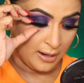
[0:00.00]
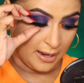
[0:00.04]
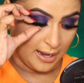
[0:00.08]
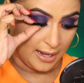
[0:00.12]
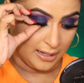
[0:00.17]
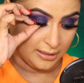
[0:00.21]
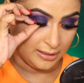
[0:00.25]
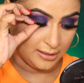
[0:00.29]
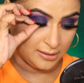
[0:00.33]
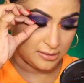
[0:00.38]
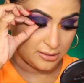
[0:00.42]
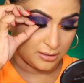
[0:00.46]

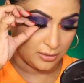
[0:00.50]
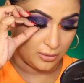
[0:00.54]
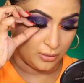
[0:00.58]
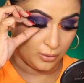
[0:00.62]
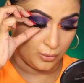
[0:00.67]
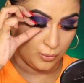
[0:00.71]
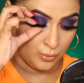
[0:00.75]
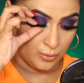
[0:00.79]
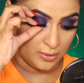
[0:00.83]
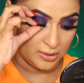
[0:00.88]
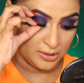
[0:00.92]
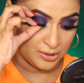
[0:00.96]
and this
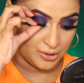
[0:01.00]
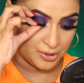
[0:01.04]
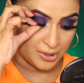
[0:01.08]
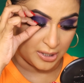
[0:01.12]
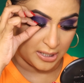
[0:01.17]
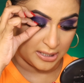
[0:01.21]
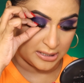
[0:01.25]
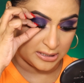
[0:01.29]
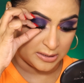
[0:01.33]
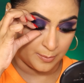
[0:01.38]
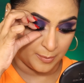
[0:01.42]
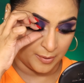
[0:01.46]
glue is
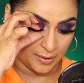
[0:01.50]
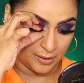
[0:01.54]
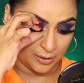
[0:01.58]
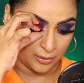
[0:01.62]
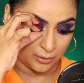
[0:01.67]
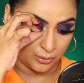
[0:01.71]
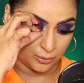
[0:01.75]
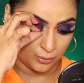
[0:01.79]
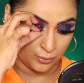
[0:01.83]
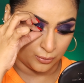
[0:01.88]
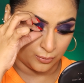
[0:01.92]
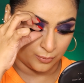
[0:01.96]

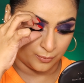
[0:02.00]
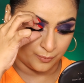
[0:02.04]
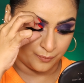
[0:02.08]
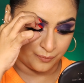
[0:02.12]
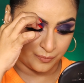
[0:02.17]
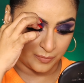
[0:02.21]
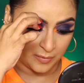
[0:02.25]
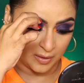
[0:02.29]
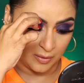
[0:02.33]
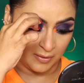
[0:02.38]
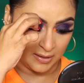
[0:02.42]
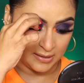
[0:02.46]
transparent, so
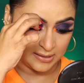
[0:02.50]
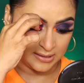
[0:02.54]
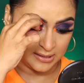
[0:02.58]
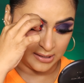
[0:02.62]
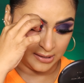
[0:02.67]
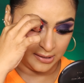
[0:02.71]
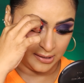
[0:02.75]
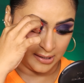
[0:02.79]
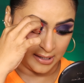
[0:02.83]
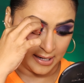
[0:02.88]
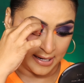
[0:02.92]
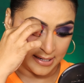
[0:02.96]
once
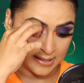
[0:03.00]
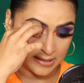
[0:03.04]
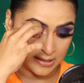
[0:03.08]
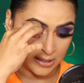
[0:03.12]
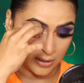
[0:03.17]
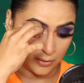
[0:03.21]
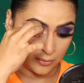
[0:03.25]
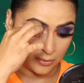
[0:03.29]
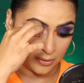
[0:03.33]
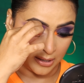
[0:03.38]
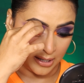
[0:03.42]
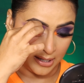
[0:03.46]
it dries
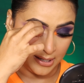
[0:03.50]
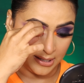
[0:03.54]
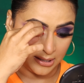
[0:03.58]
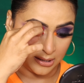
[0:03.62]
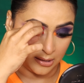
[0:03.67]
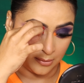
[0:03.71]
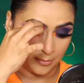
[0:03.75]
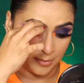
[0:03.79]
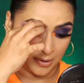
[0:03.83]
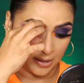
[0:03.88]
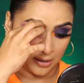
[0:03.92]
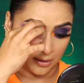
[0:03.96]
out now it
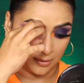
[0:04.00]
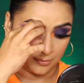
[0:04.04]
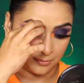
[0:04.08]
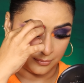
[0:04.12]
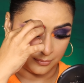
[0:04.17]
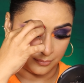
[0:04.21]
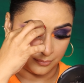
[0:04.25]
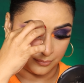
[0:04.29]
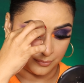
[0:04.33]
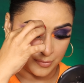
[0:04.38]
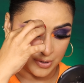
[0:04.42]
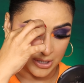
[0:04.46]
will
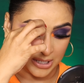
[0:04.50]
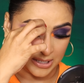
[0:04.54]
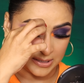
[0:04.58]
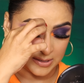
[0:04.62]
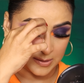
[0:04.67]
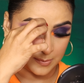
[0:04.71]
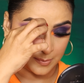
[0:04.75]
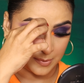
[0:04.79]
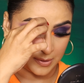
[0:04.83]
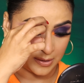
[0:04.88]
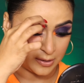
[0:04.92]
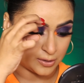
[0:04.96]
become
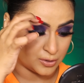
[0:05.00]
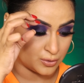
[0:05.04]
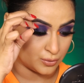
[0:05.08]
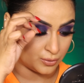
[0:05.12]
transparent,